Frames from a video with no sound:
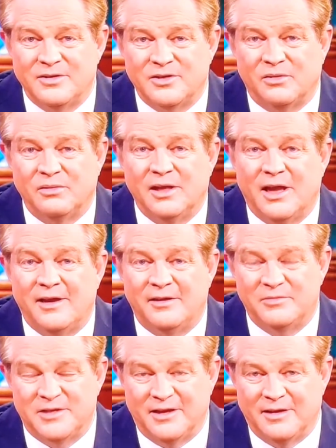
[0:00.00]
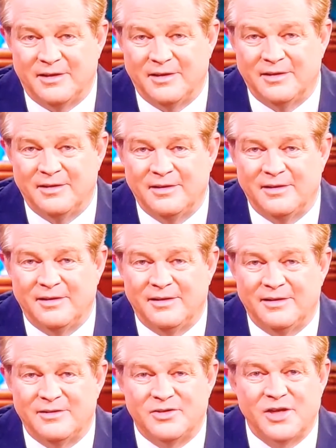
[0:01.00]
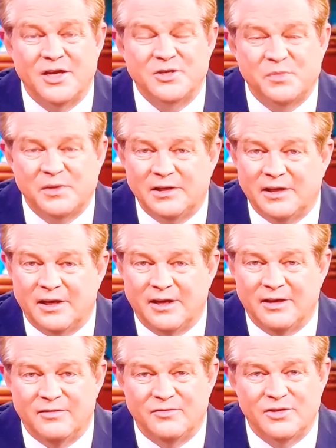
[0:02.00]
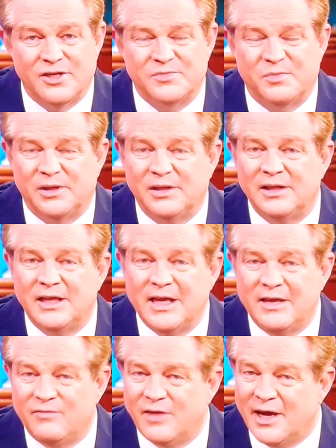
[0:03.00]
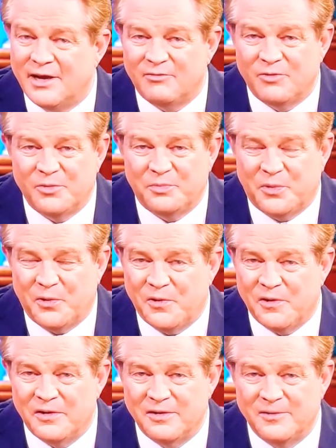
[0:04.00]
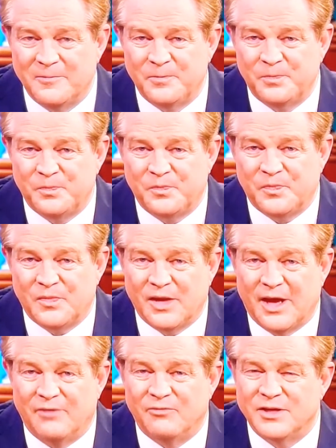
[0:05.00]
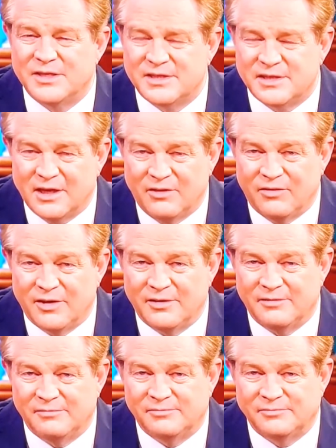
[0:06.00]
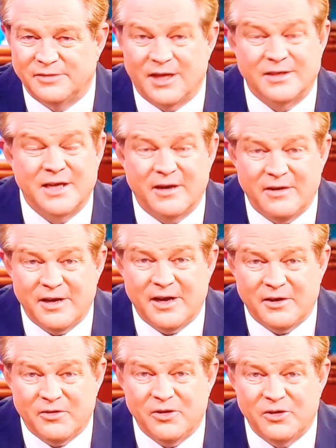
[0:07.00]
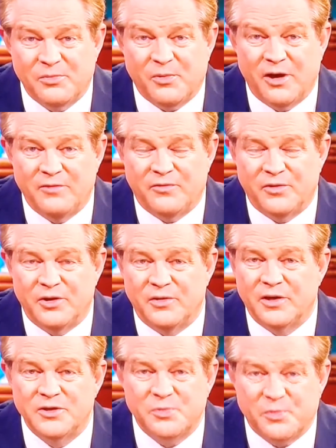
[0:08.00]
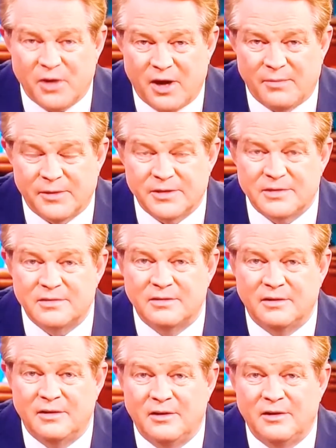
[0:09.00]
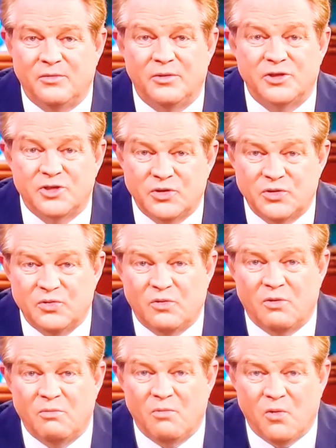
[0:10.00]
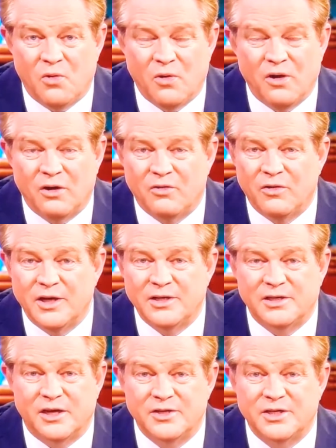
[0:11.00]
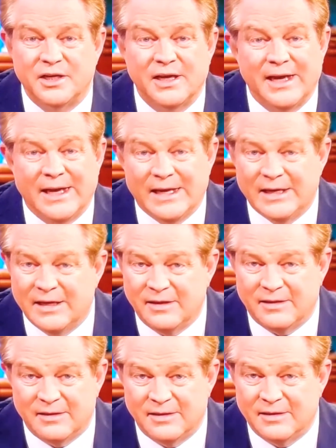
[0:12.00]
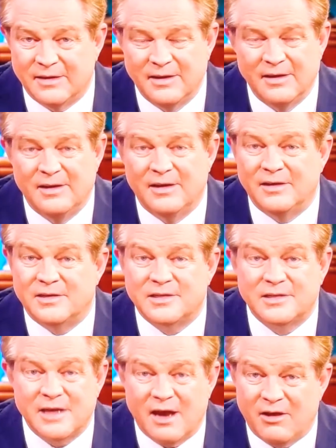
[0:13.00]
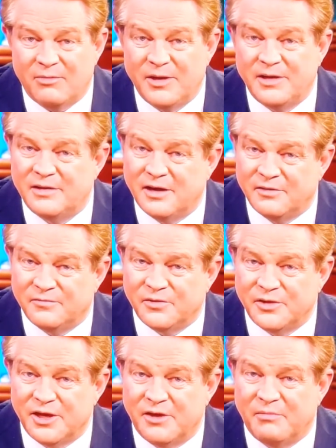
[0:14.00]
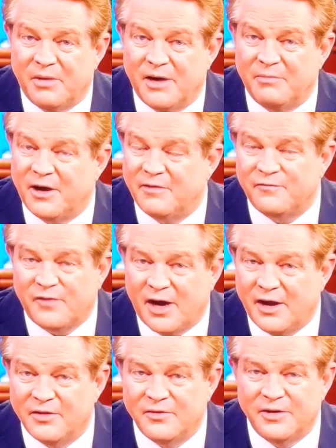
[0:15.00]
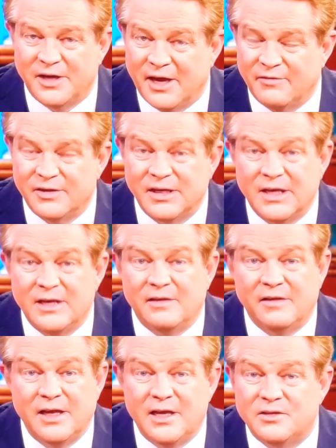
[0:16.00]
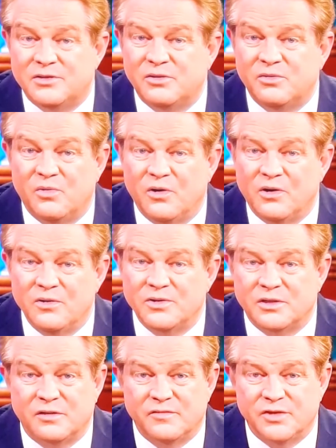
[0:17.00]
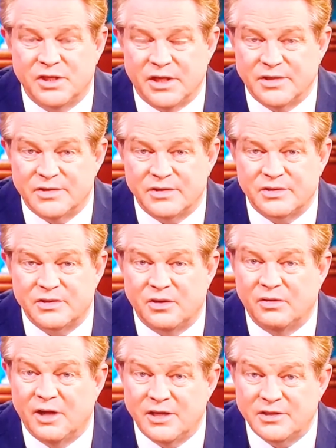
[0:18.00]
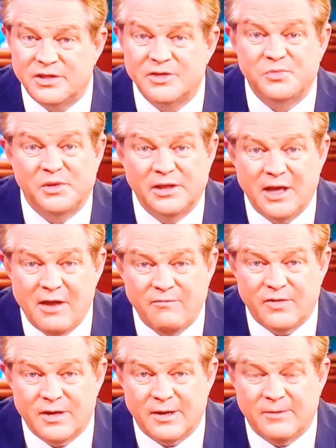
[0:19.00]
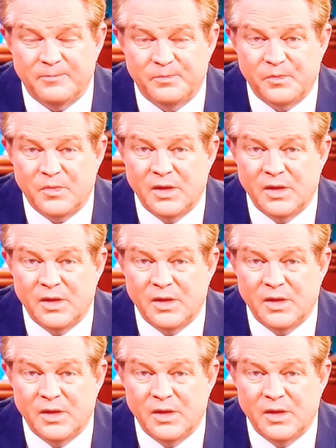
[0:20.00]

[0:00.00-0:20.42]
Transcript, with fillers: So let him take it. Just believe. Just believe that report and receive it. Now, Terry and I are going to pray for you. Here's a promise. When two or more agree touching anything, it shall be done for them by my Father in heaven. These are the words of Jesus. So let's just believe them.